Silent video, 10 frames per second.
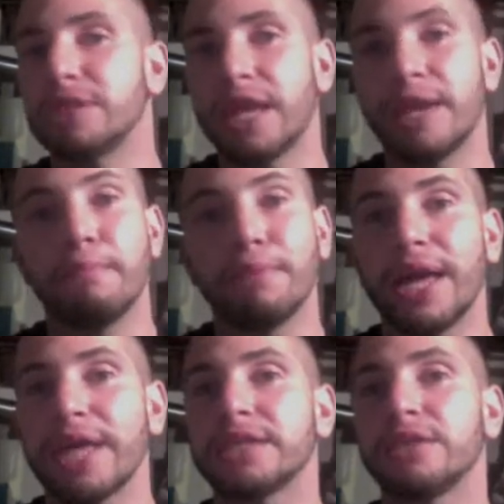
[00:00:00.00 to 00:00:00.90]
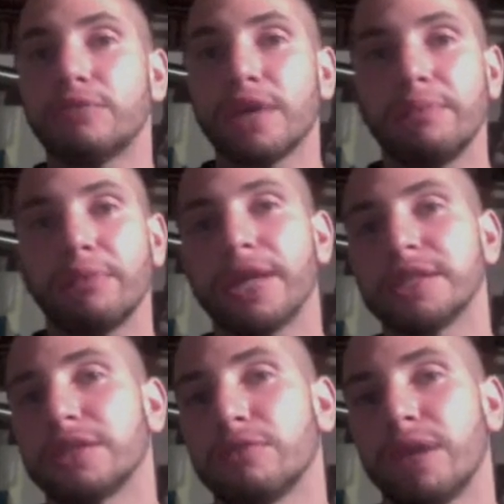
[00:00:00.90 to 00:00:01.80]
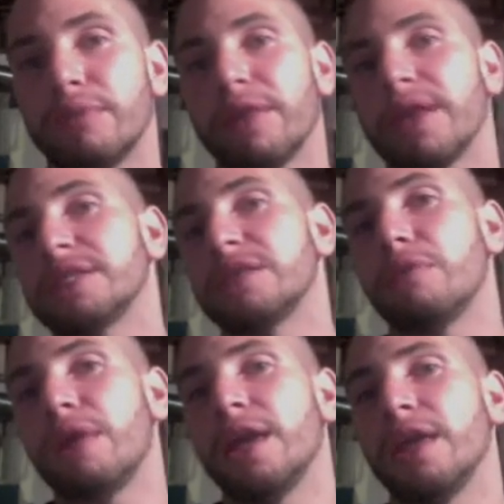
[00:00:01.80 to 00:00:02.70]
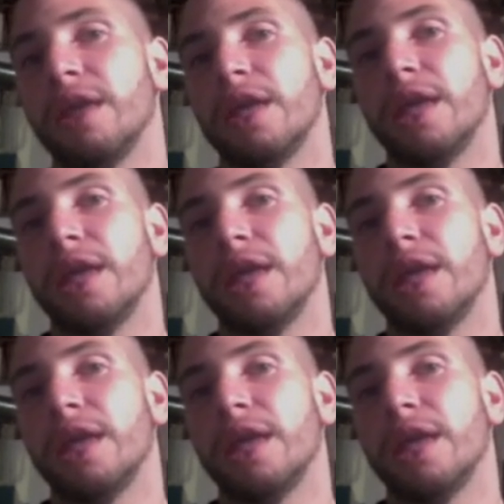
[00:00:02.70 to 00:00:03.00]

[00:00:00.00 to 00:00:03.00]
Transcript: It's getting blasted away, blasted away, blasted away.